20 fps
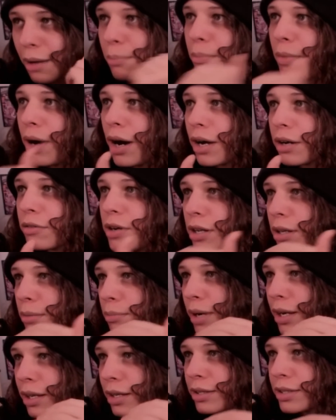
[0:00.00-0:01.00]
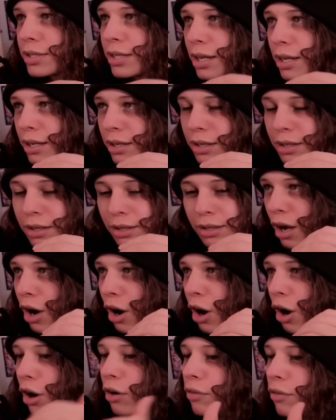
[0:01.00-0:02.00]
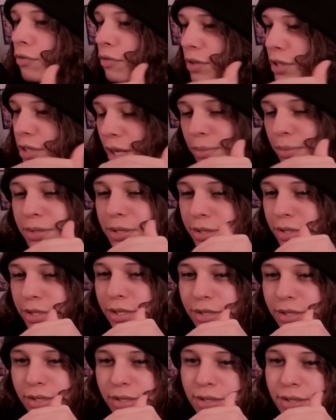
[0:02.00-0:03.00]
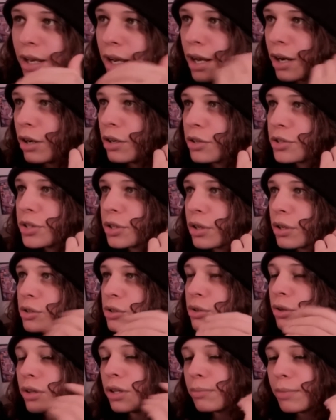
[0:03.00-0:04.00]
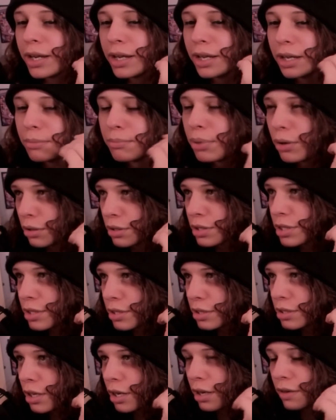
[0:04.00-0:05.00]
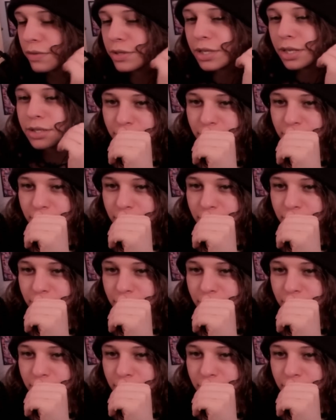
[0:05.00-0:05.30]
moderating my intake of substances and also controlling my impulses of said